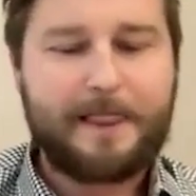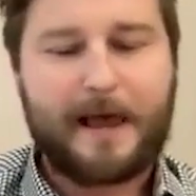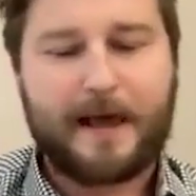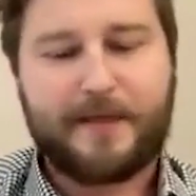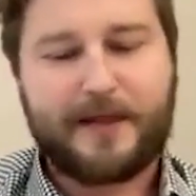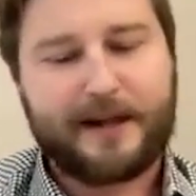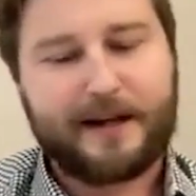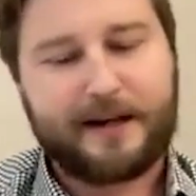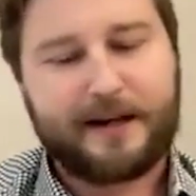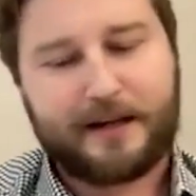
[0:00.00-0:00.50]

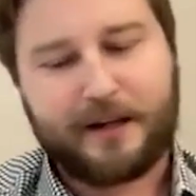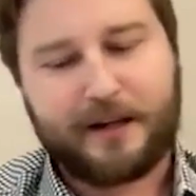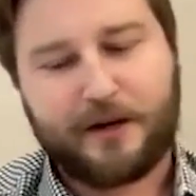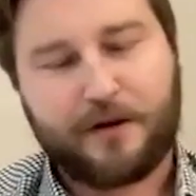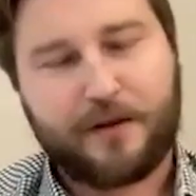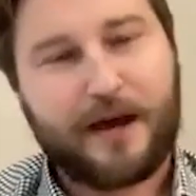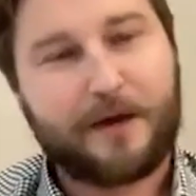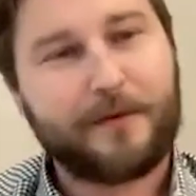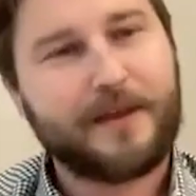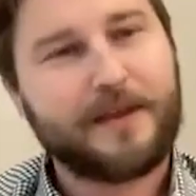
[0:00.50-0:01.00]
And then, you
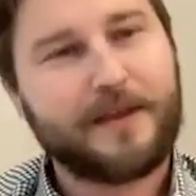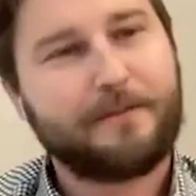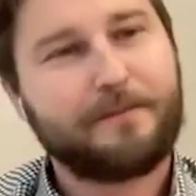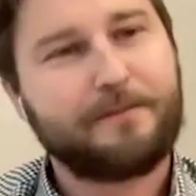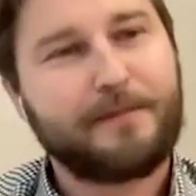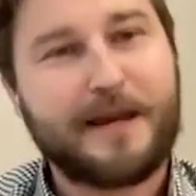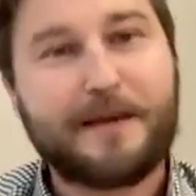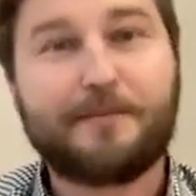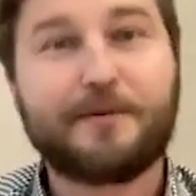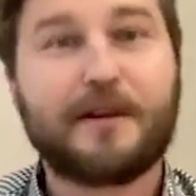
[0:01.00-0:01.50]
know, that way the
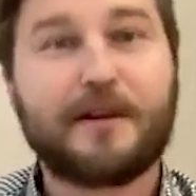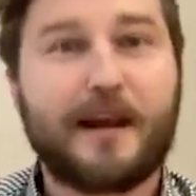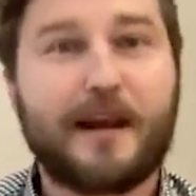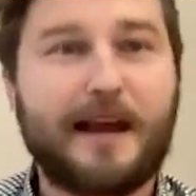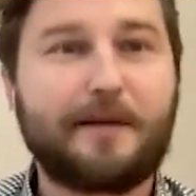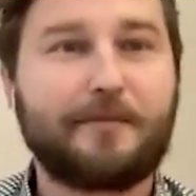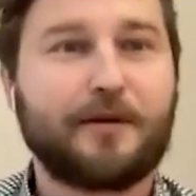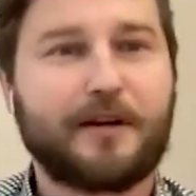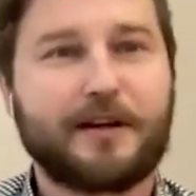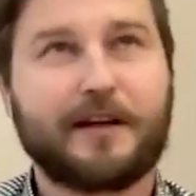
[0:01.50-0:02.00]
people in the
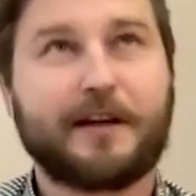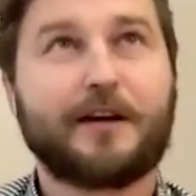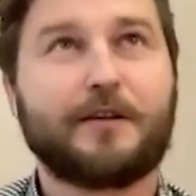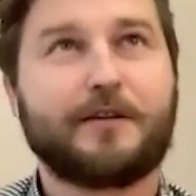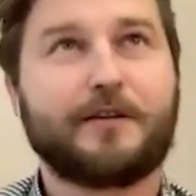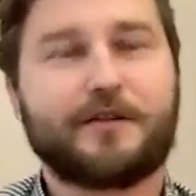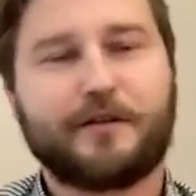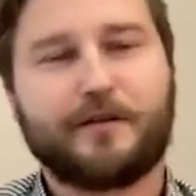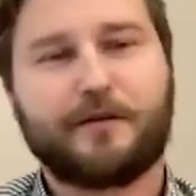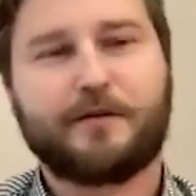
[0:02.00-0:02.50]
neighborhood can
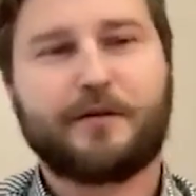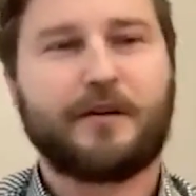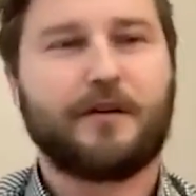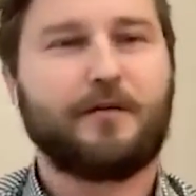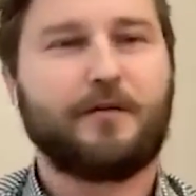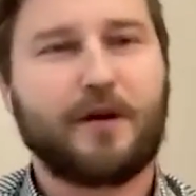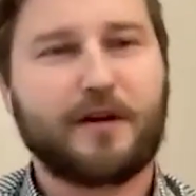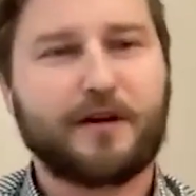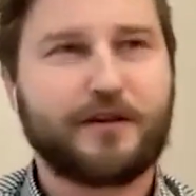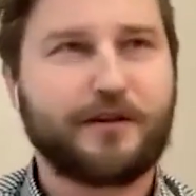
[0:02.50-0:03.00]
go to, you know,
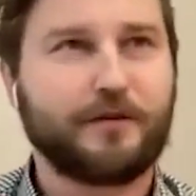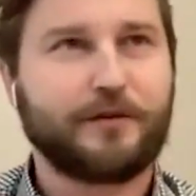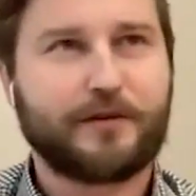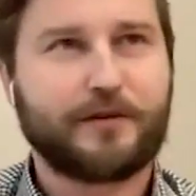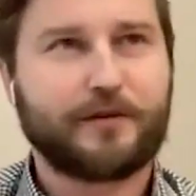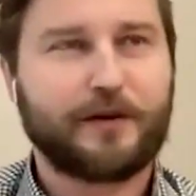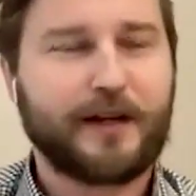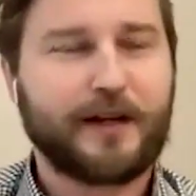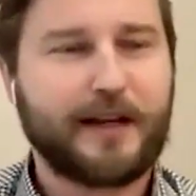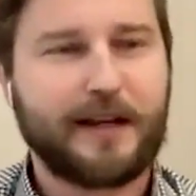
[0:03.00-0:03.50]
one two
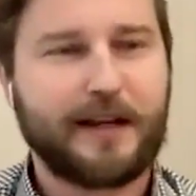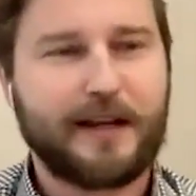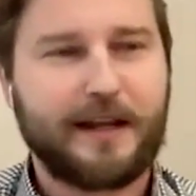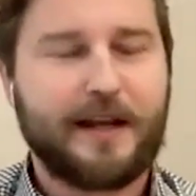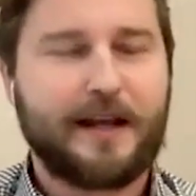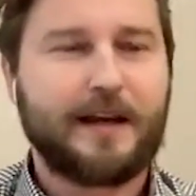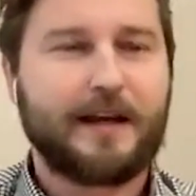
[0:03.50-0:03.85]
three